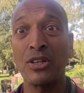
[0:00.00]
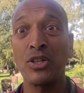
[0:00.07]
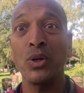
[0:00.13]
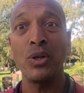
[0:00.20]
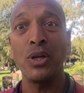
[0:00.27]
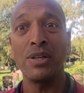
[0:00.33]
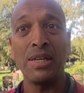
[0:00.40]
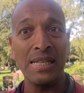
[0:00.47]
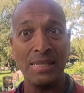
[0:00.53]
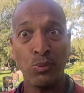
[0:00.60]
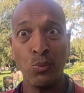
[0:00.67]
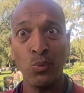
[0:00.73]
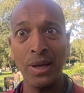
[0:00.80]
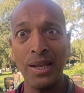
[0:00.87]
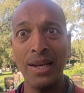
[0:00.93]
it's
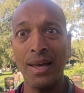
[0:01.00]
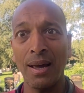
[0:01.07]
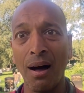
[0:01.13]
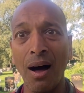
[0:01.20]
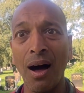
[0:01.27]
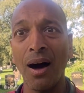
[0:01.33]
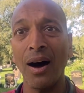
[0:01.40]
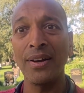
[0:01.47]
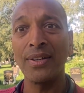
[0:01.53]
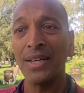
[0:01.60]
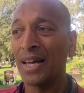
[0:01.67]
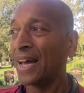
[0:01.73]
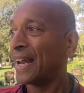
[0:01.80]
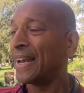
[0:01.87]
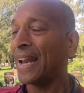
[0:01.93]
really hard
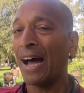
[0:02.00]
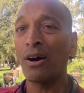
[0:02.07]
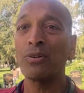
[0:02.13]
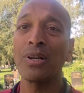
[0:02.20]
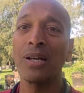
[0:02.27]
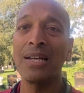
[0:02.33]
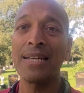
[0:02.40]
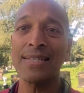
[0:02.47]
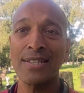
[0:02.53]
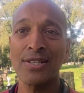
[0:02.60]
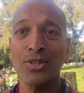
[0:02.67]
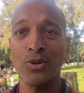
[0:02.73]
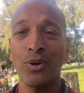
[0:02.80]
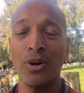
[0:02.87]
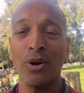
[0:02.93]
now to listen
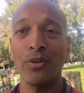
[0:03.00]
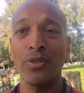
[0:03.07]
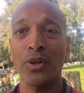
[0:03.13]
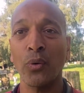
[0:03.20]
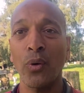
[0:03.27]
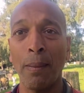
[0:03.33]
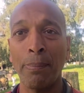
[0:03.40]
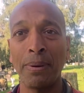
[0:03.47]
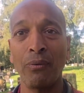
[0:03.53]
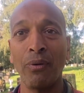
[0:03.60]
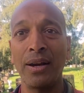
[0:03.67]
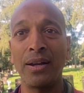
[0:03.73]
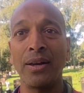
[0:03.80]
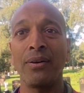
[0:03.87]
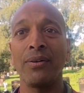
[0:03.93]
to it on the crappy
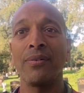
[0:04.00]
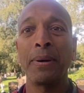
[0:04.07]
radio,